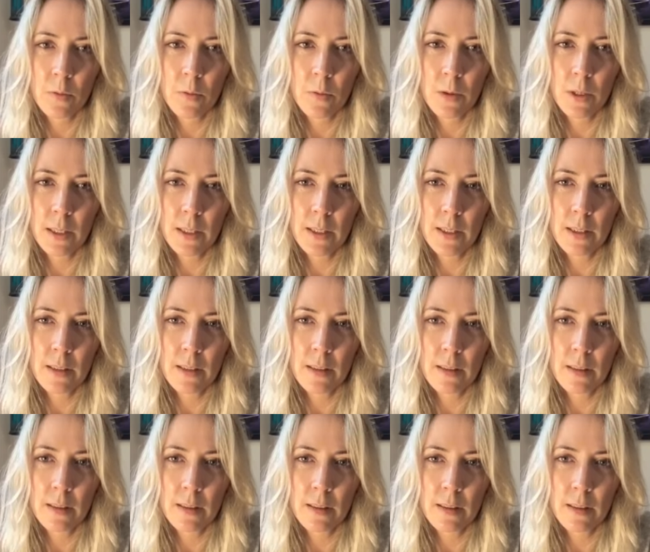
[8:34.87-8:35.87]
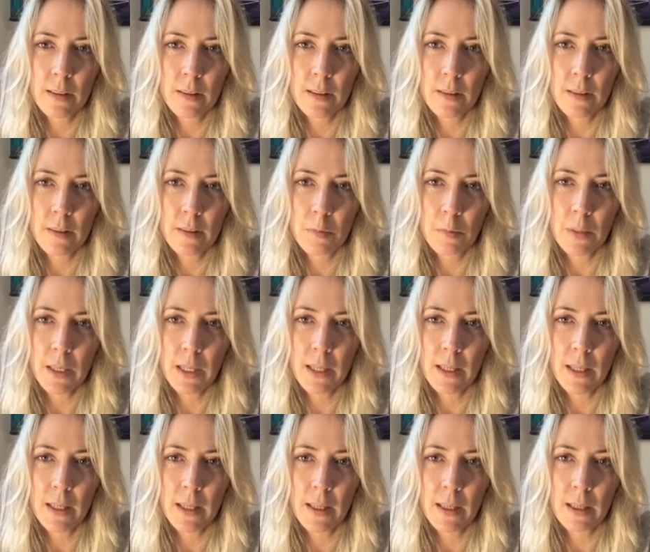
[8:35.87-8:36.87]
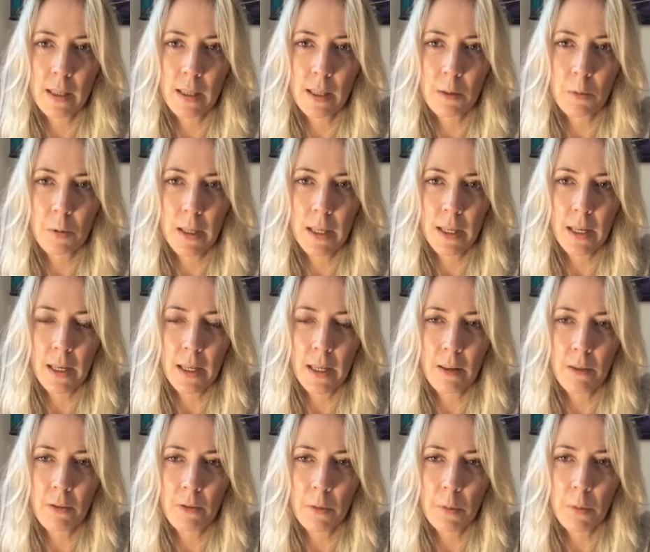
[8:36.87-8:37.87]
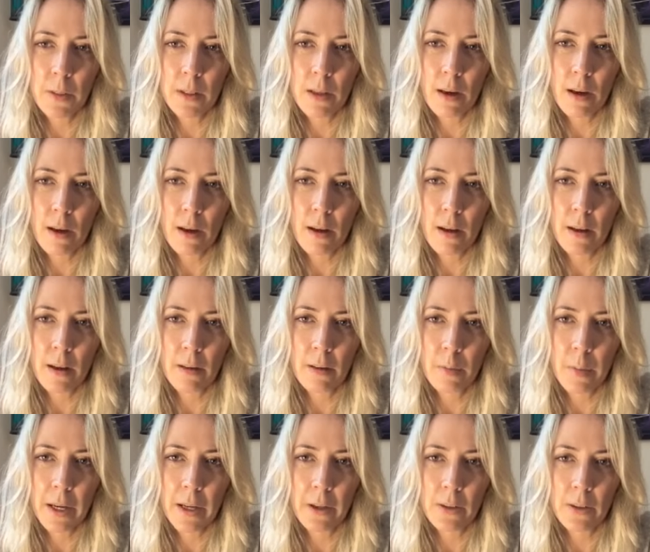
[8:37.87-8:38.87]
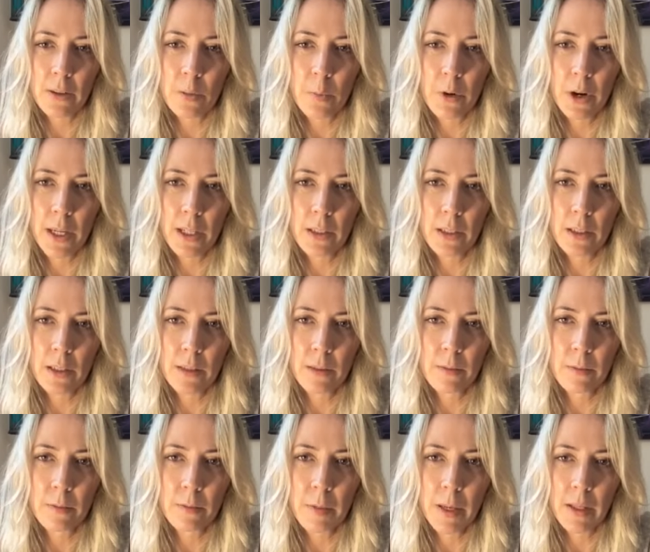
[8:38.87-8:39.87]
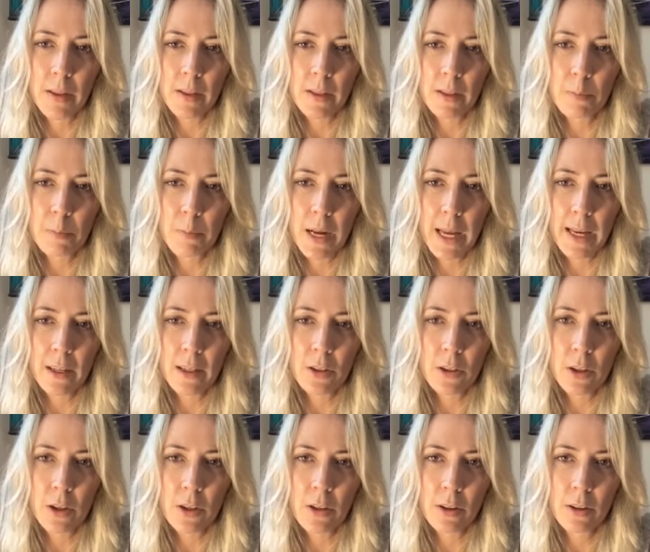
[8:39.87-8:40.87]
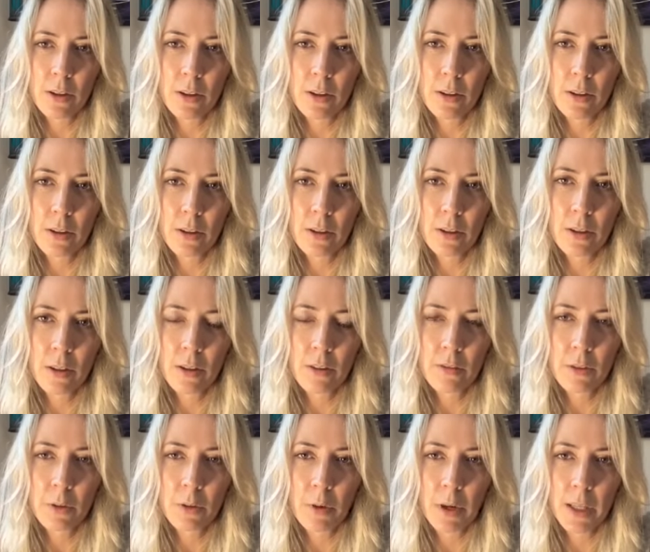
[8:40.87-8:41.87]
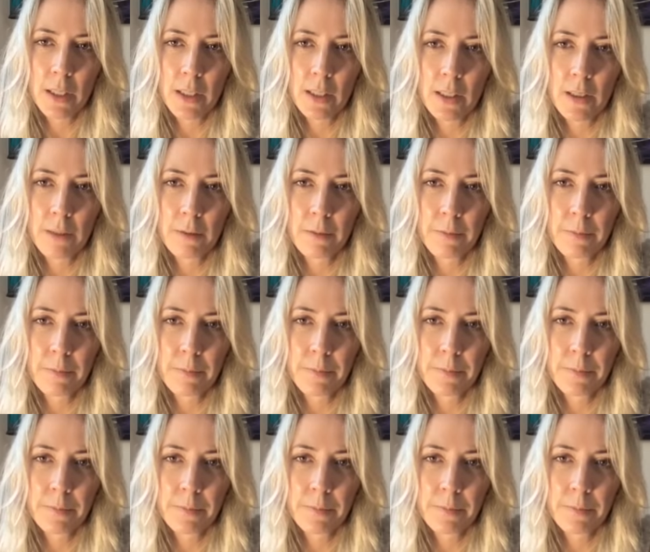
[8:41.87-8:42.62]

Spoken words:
What meaning can we glean from this card about depression, about this black dog of depression?